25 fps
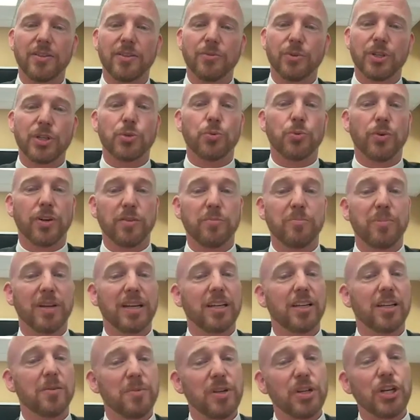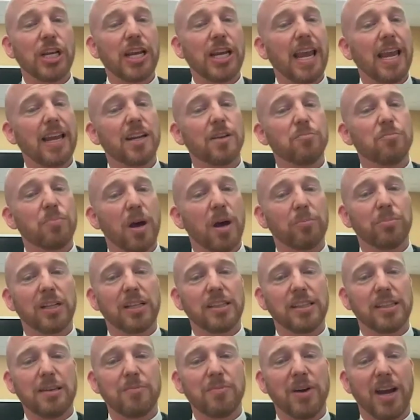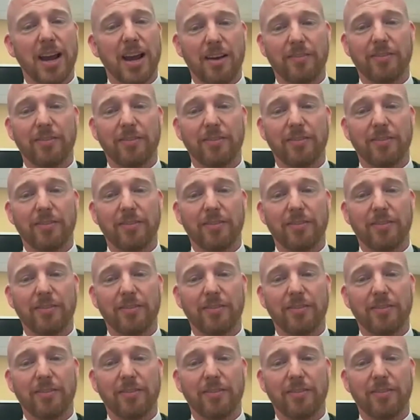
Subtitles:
which would have been communicated publicly by